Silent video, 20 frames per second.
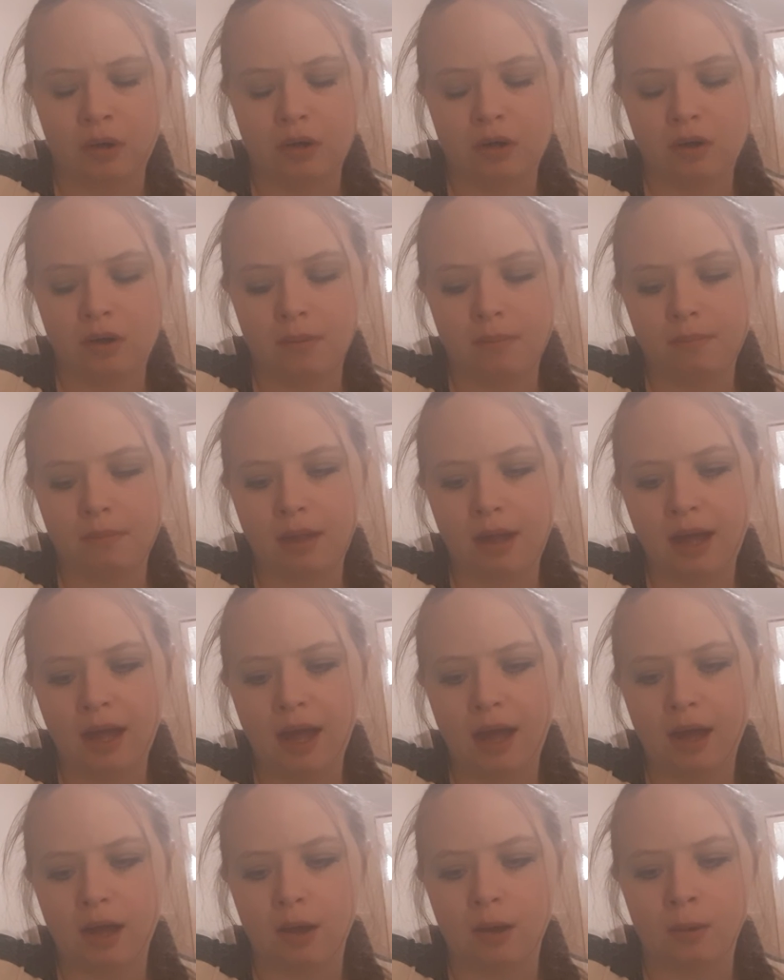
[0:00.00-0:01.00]
to come
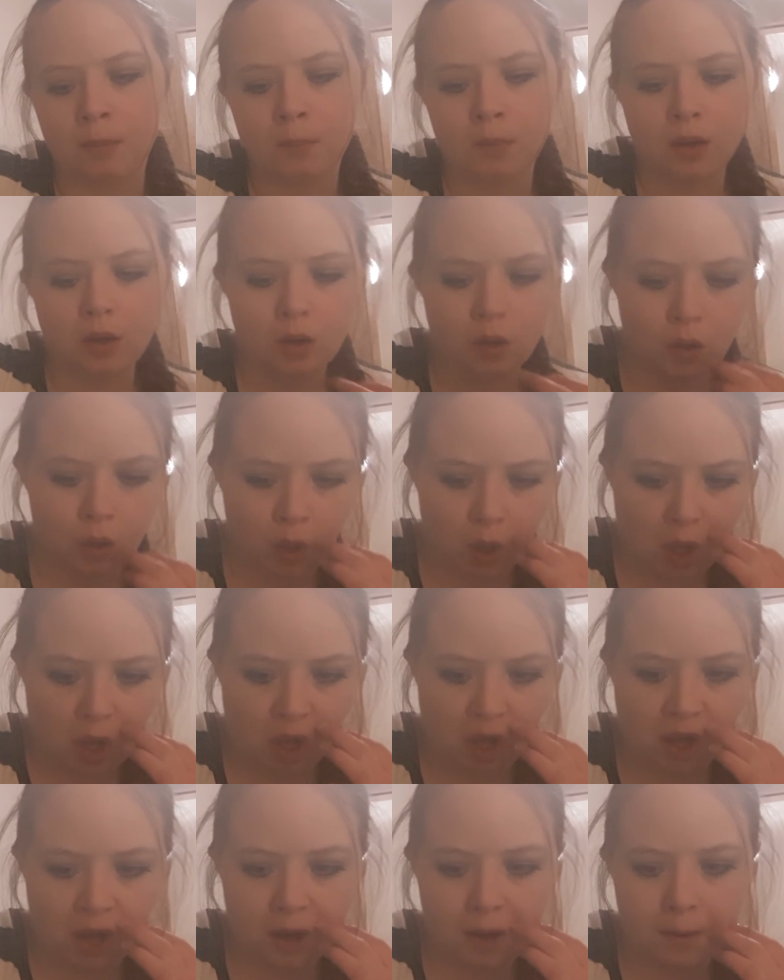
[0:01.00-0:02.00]
out. But
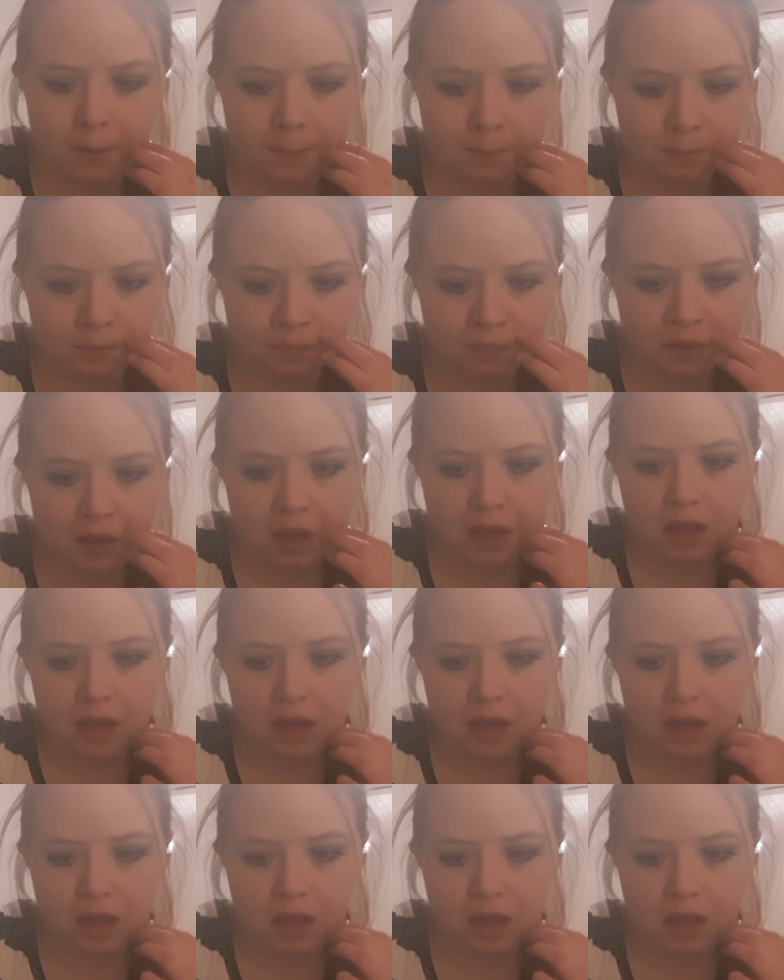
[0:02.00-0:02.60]
um,